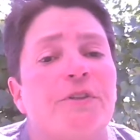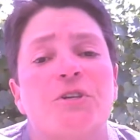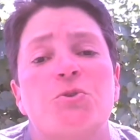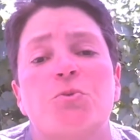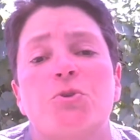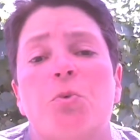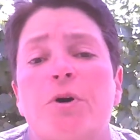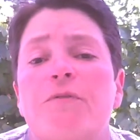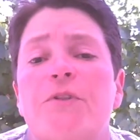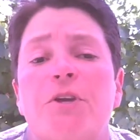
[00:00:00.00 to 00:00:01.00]
that this was
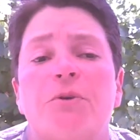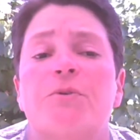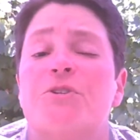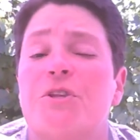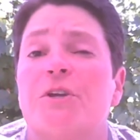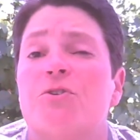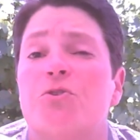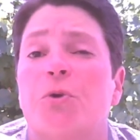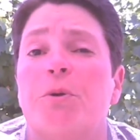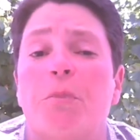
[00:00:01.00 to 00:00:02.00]
one of the units they
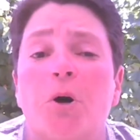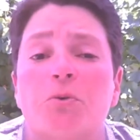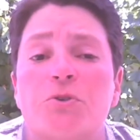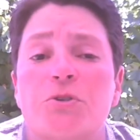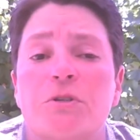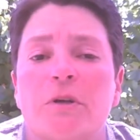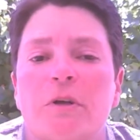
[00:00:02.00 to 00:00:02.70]
enjoyed most,